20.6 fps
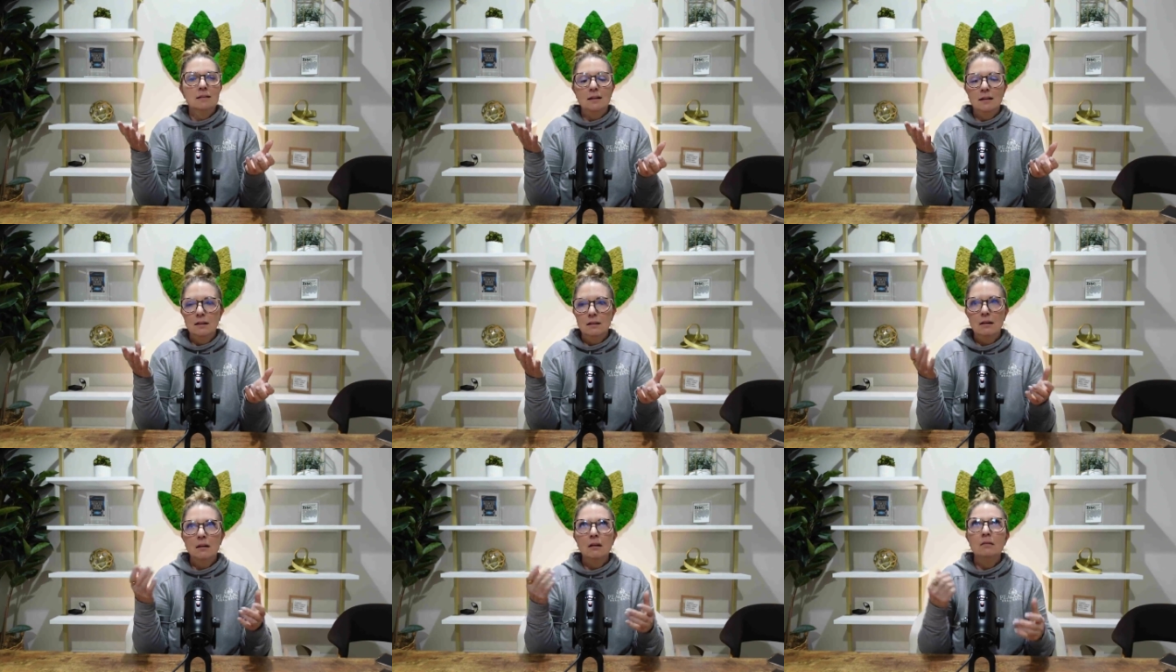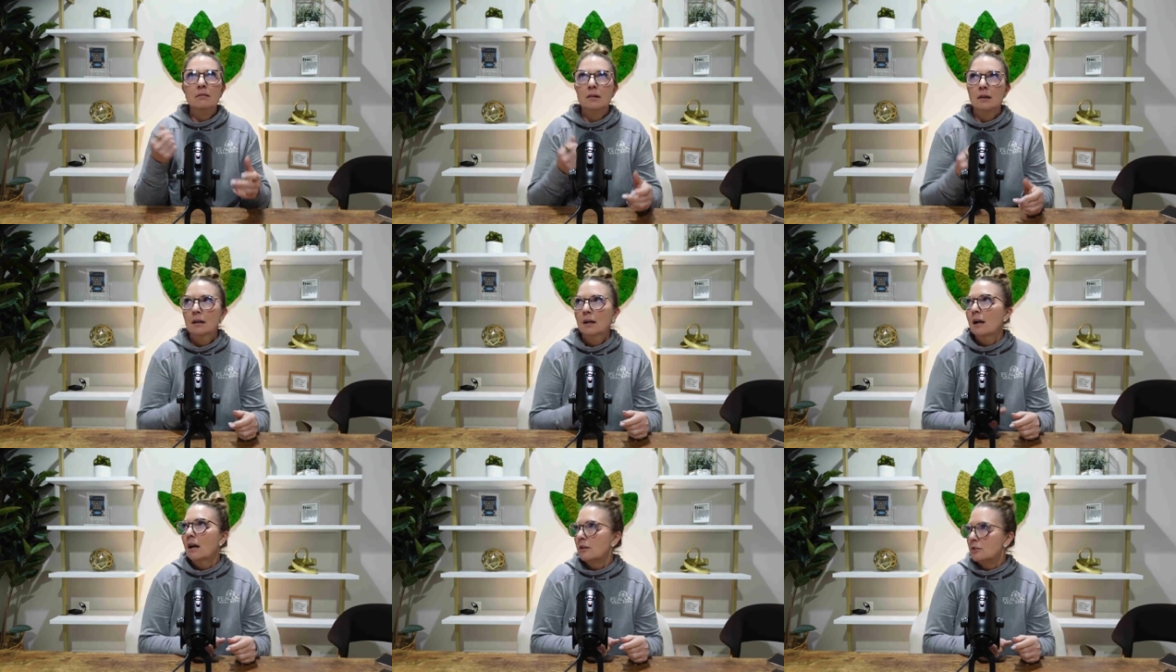Like, oh my
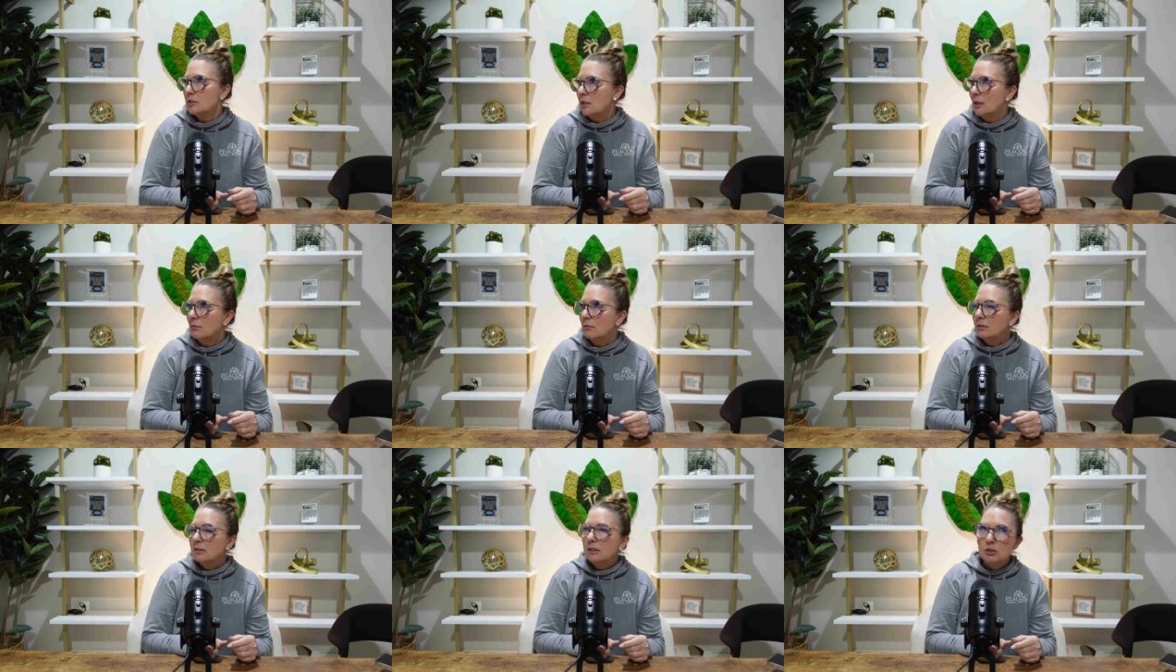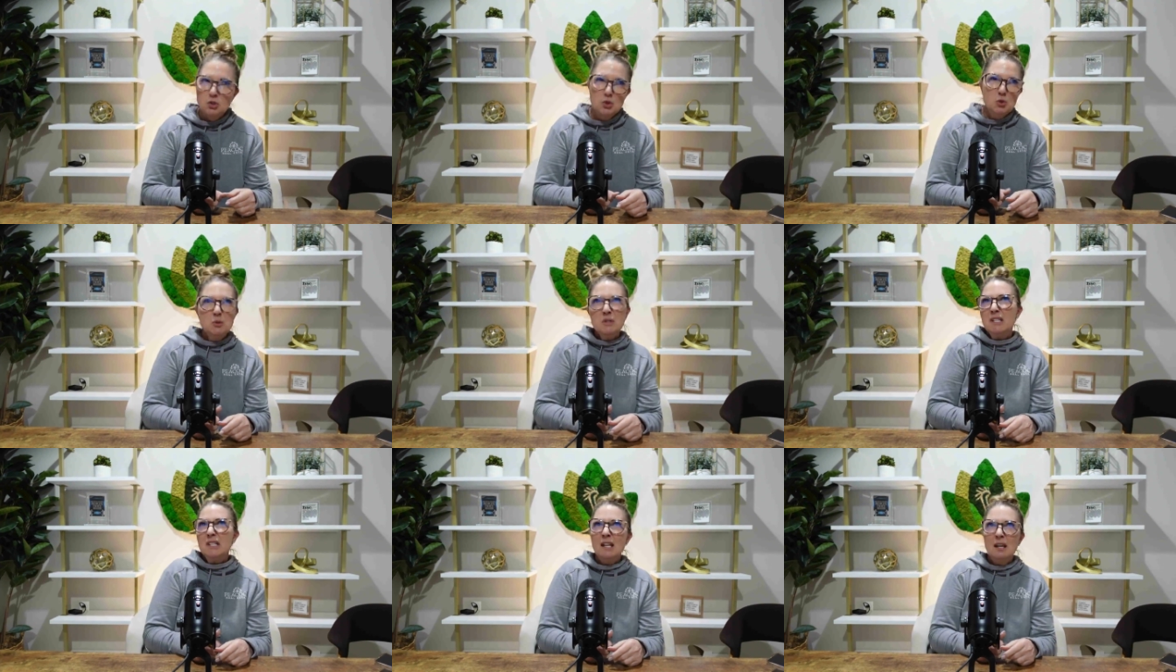gosh, did
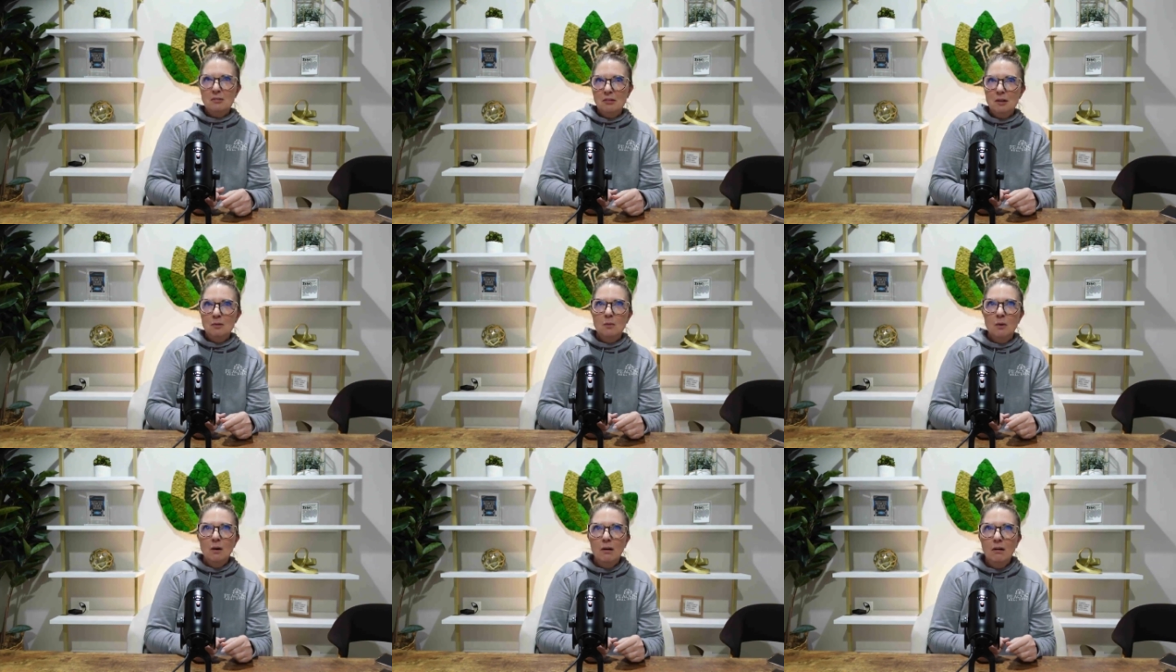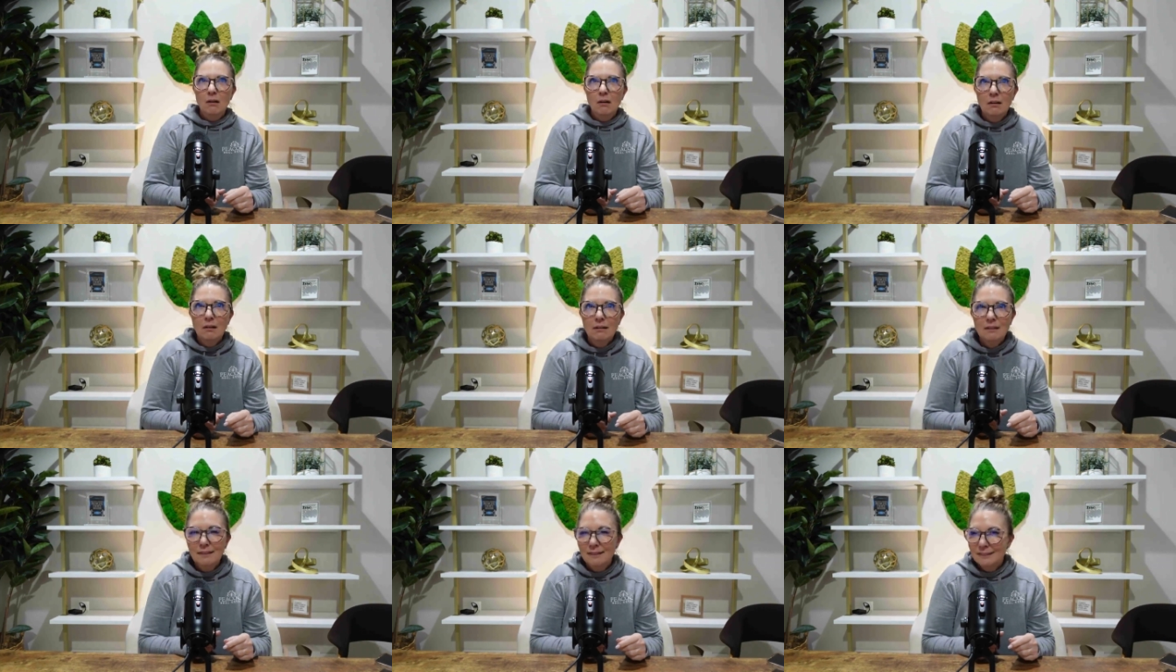you see that red wall?
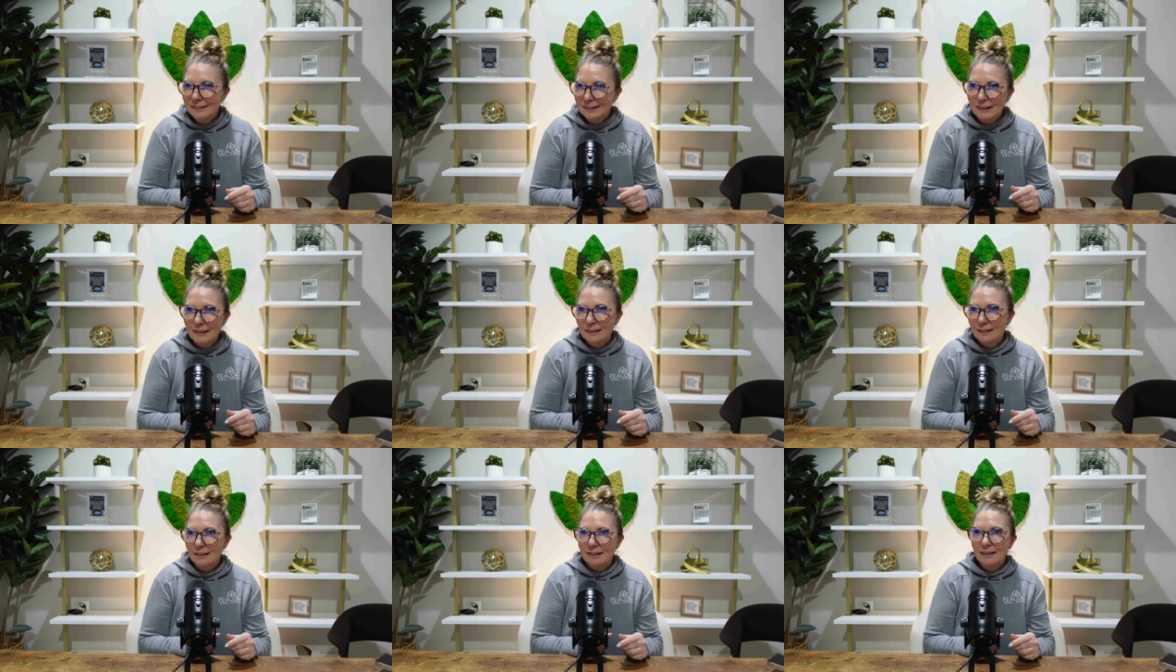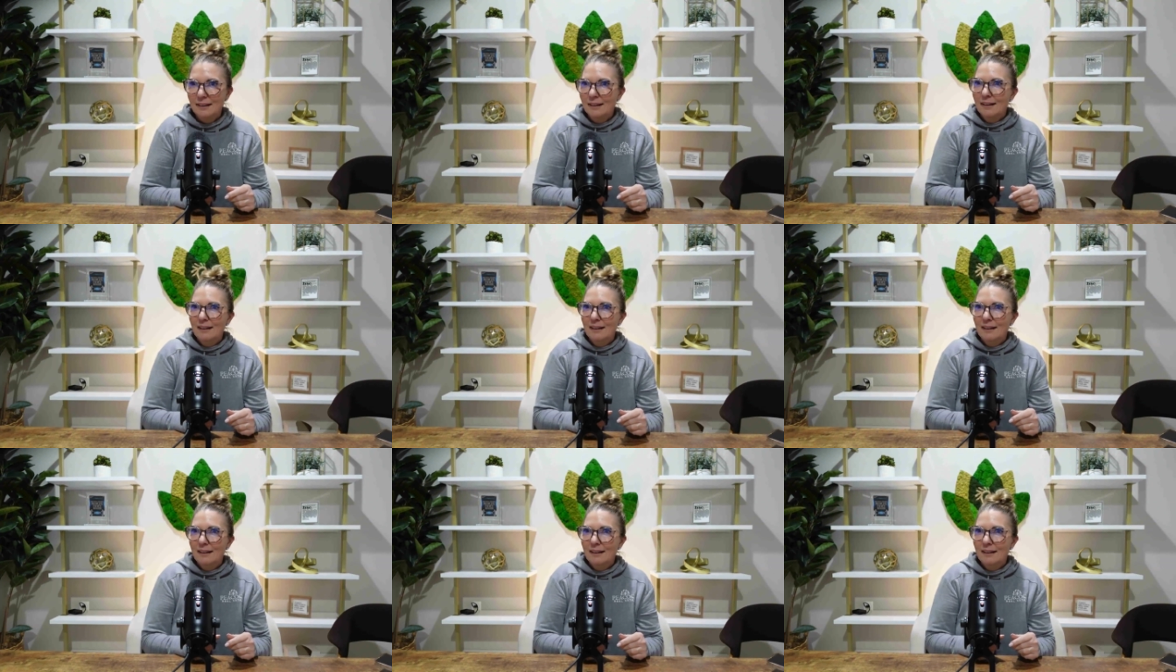Like, yeah.